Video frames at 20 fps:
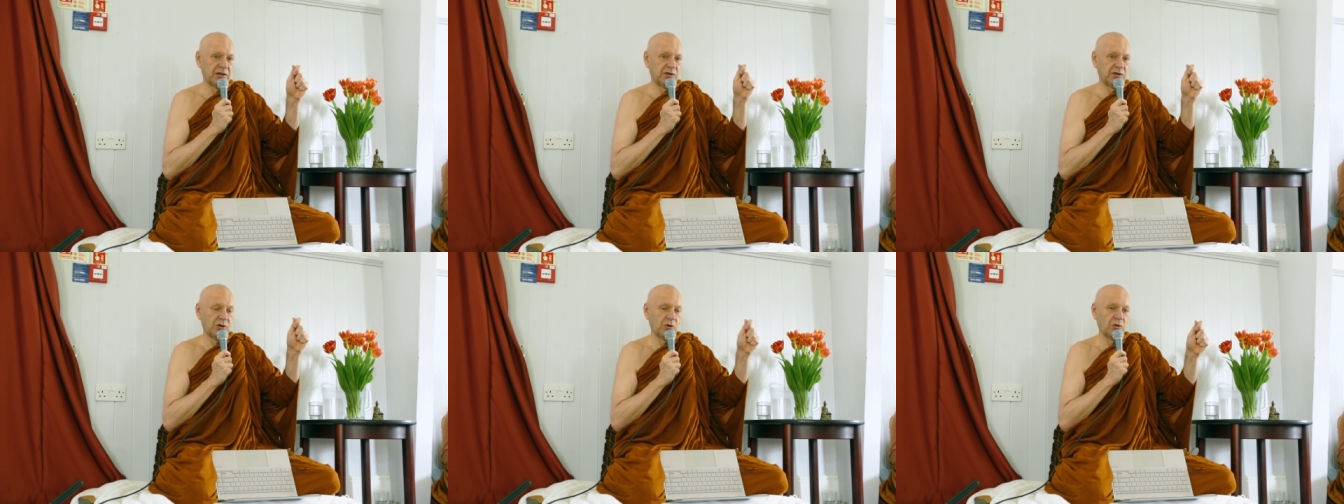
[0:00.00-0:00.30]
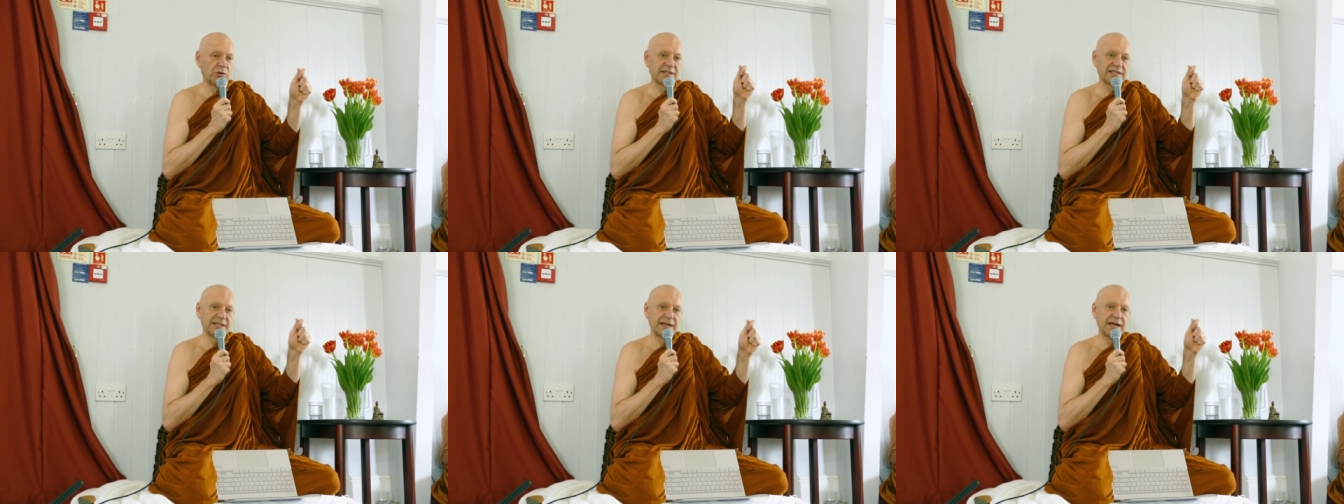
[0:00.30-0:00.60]

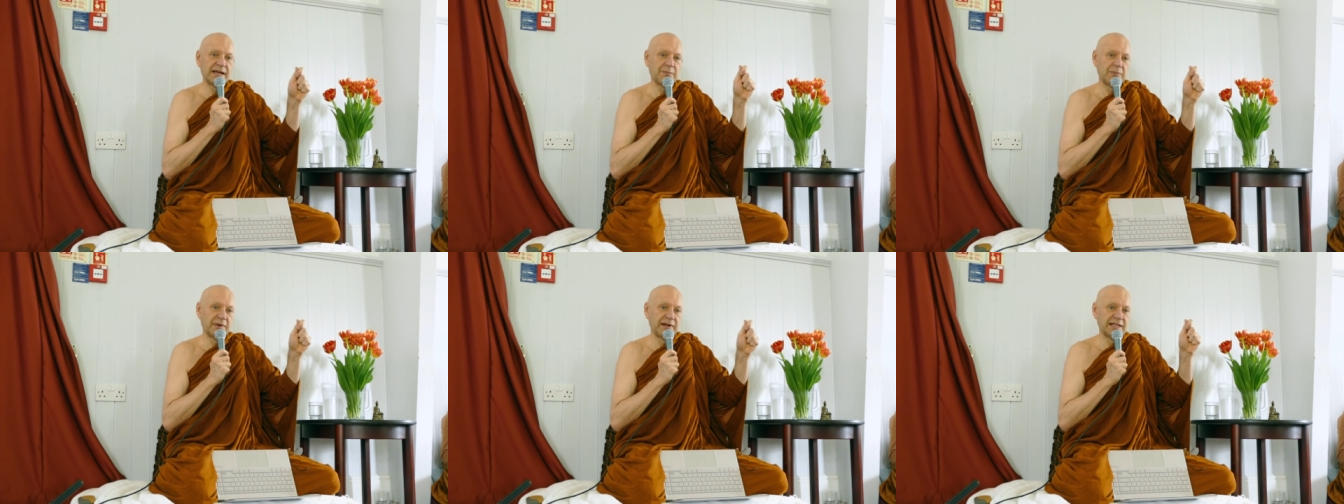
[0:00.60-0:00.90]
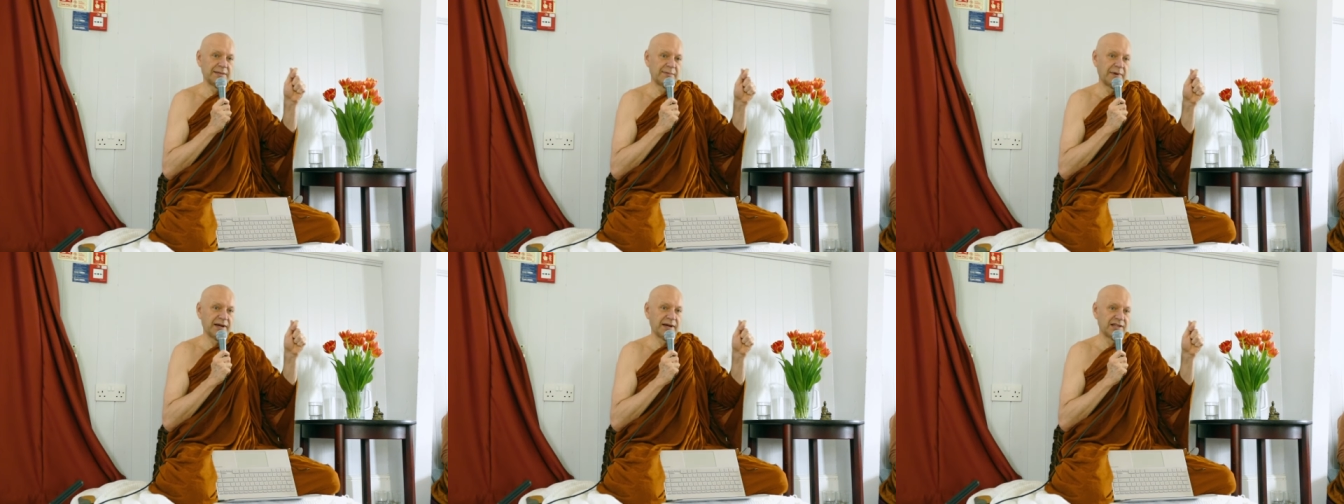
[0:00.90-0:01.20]
Don't say,
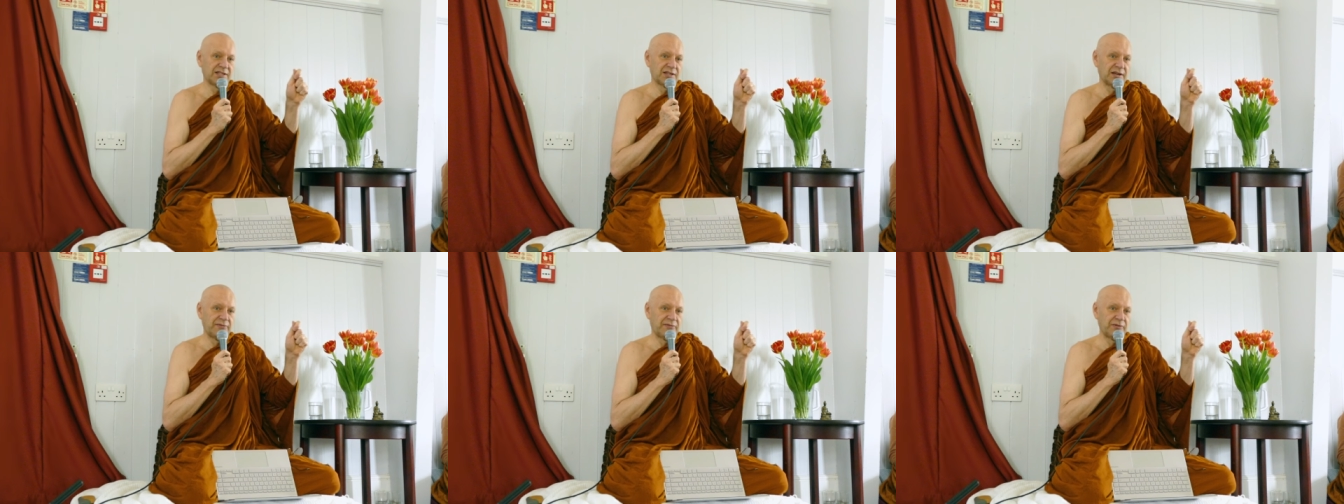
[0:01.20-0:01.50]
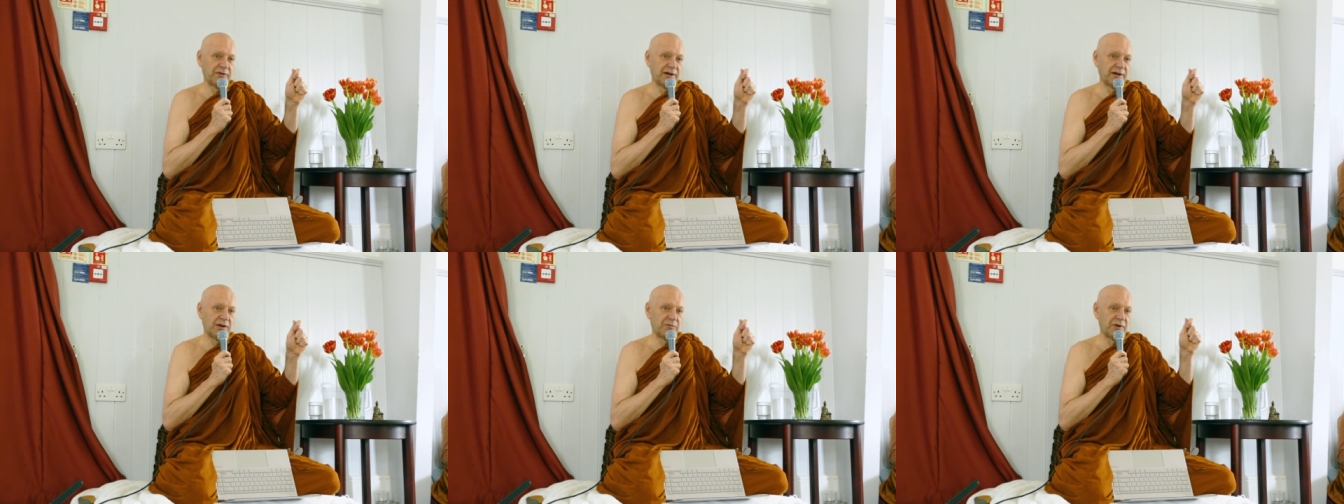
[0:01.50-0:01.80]
please, may I
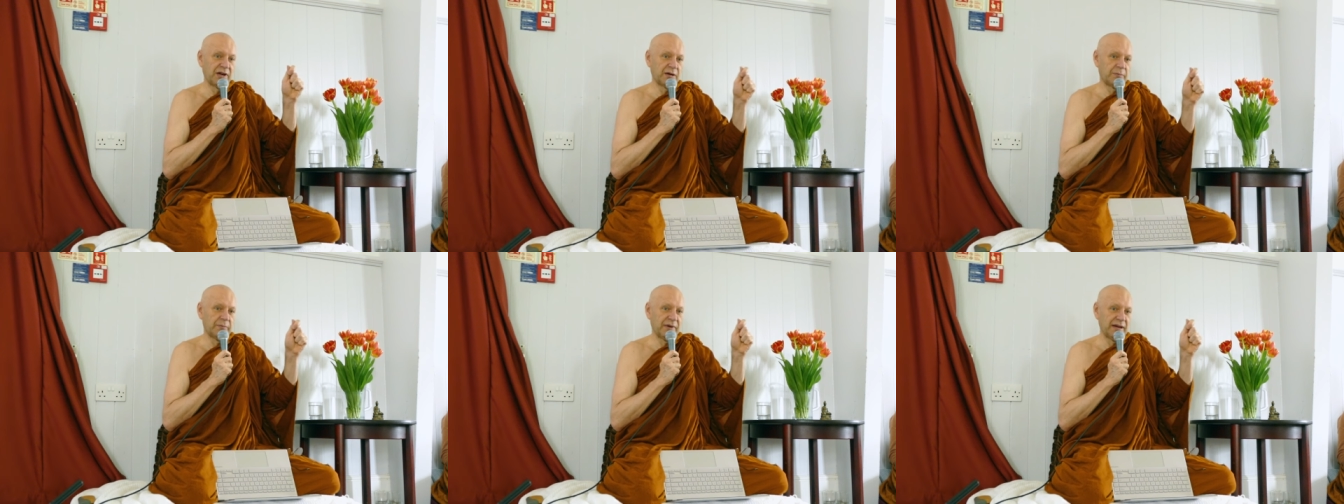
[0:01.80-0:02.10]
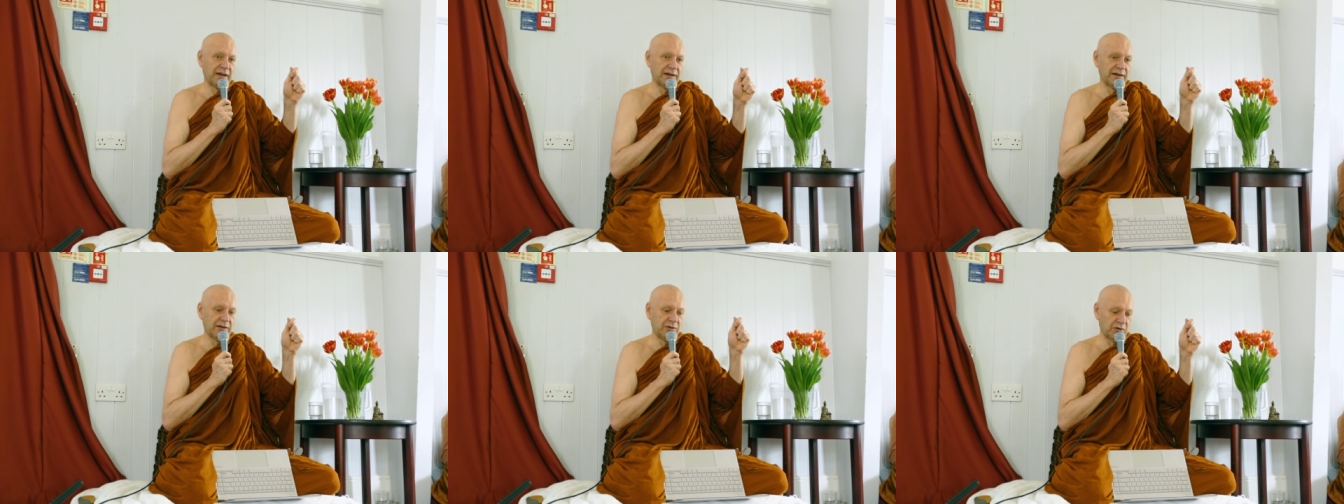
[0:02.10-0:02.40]
suffer. I
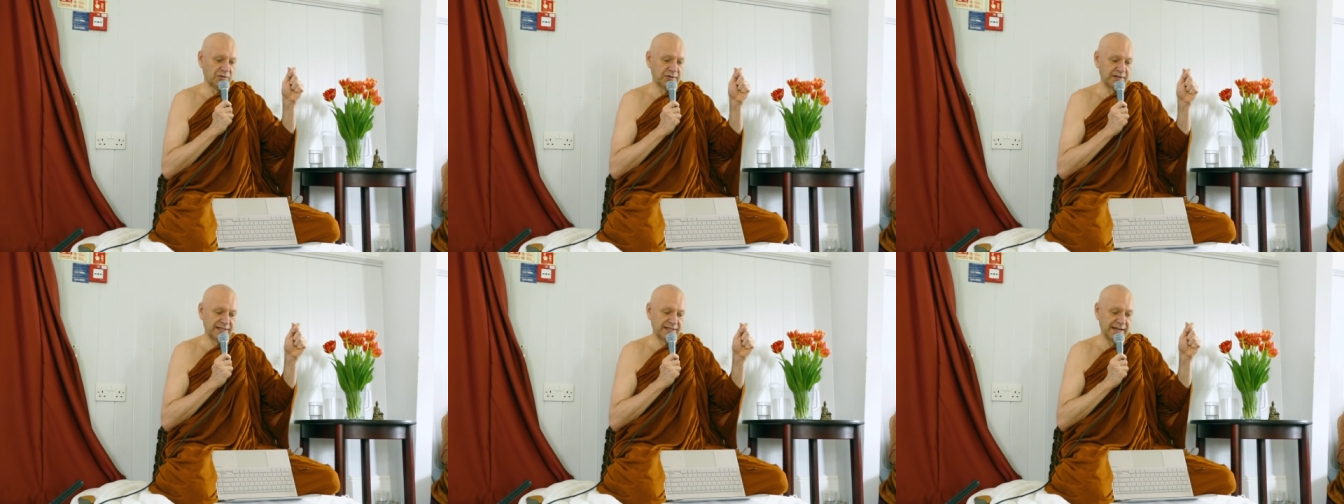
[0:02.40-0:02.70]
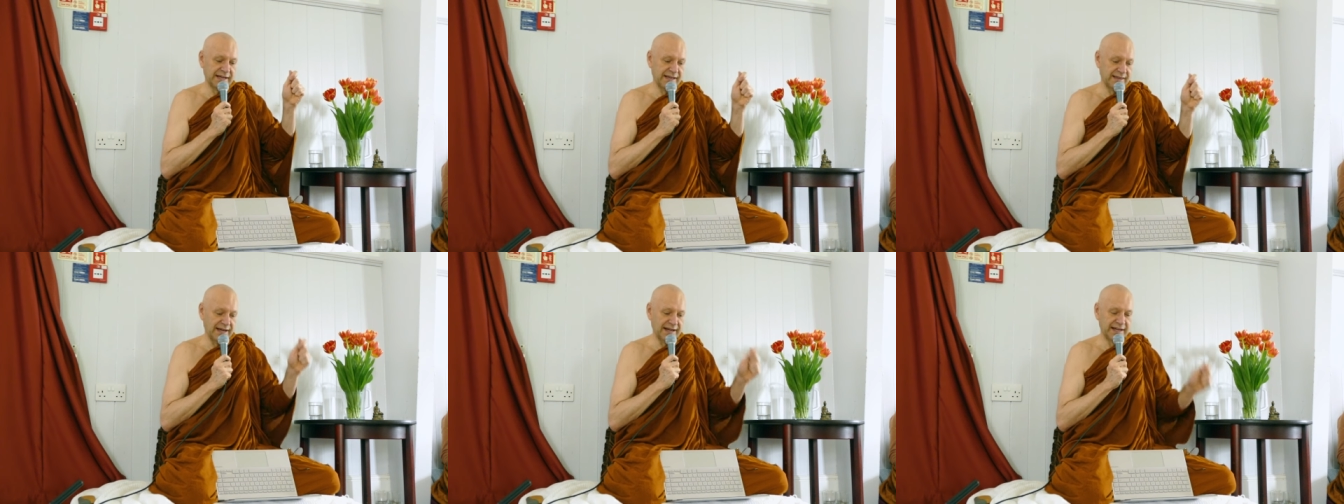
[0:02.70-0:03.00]
recommend not to
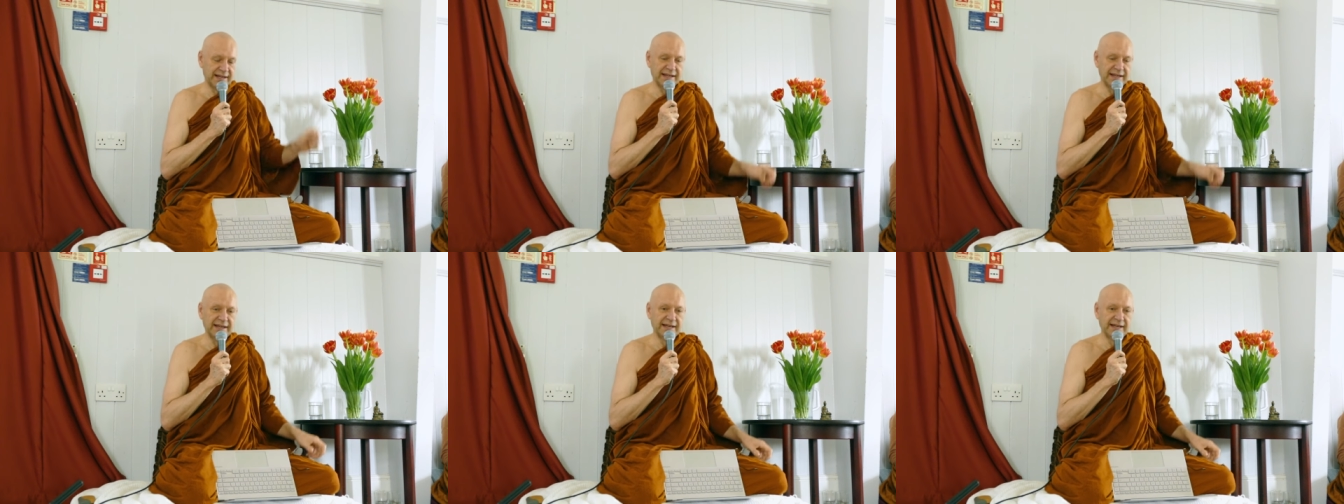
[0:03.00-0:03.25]
say that.